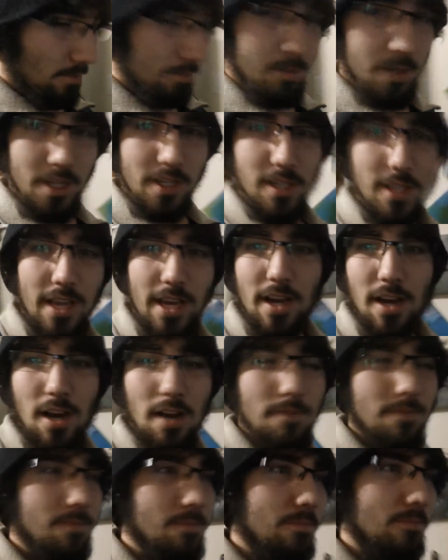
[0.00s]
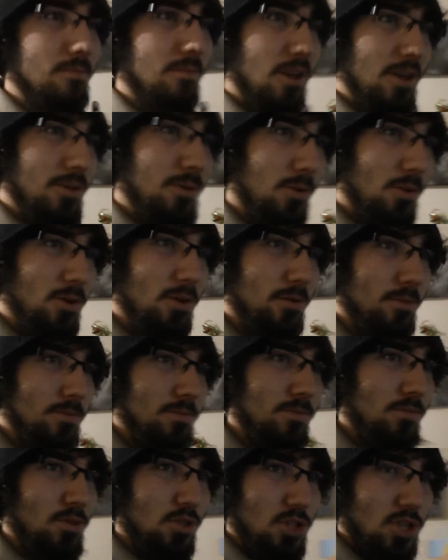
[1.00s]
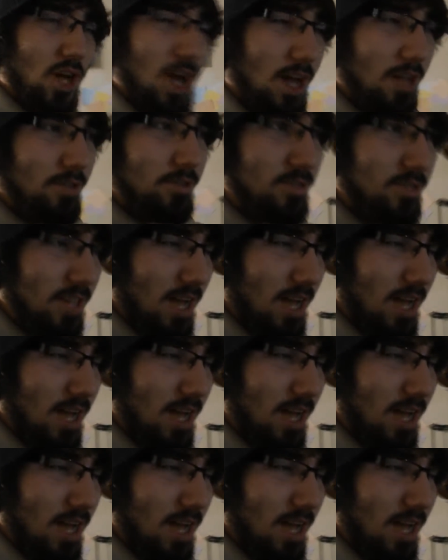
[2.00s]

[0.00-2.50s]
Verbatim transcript: But yeah, I, I thought Charles